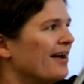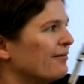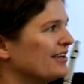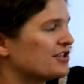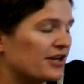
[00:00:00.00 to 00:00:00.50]

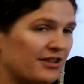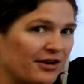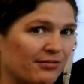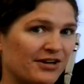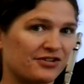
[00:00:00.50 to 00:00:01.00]
We took
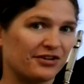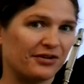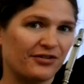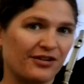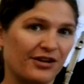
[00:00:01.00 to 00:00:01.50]
the original
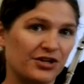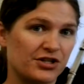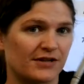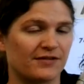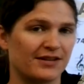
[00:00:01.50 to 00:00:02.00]
notes,
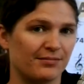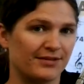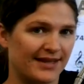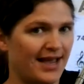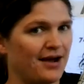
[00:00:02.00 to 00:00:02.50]
shifted
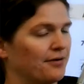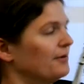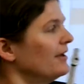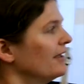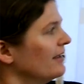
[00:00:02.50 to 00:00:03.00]
them down,